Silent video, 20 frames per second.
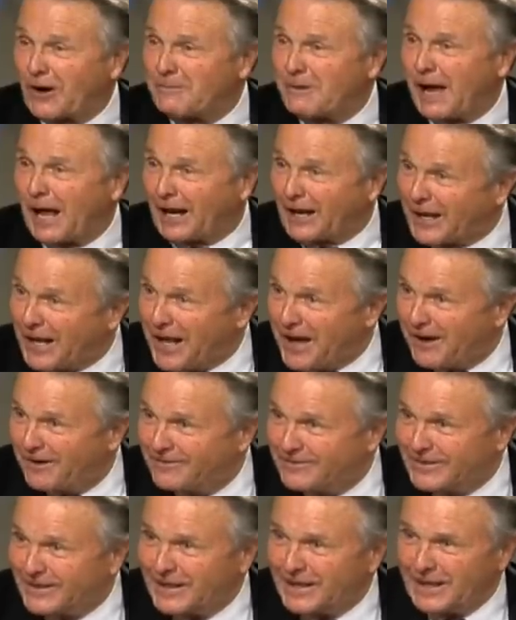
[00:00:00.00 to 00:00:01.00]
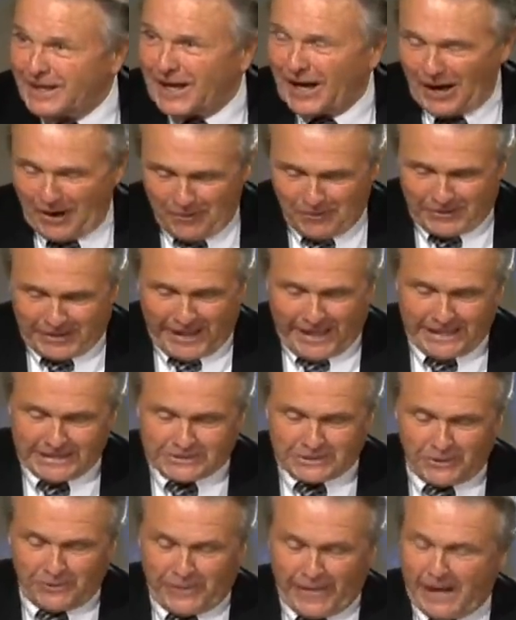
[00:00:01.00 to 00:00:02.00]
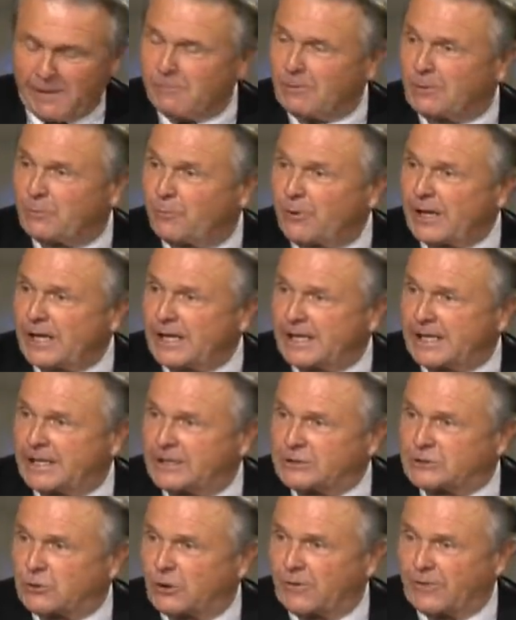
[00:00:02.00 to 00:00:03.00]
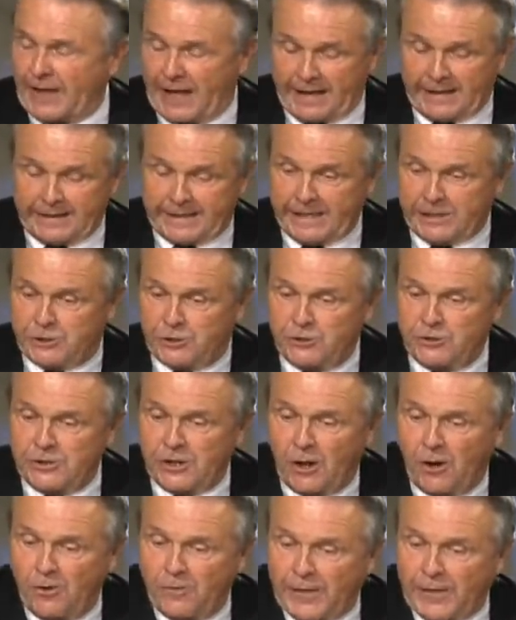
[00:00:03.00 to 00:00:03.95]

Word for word: yes, about love. They do. Okay, so they would really enjoy that. Oh, Did sure. you know